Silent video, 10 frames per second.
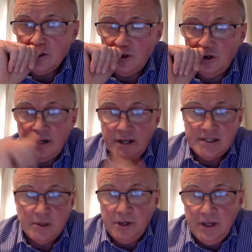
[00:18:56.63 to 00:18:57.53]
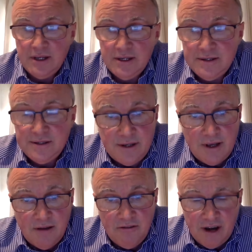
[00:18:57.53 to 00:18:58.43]
So colonoscopy
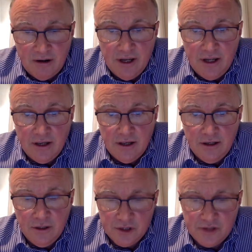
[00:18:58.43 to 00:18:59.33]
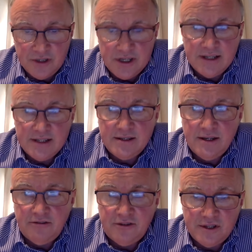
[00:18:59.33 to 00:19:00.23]
is a very useful
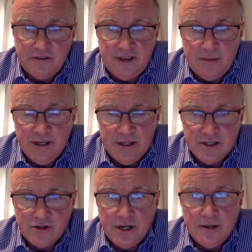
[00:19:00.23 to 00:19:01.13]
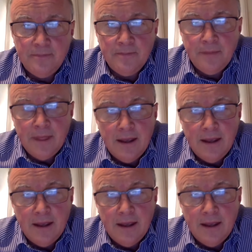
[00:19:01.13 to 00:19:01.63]
test if there's a family history.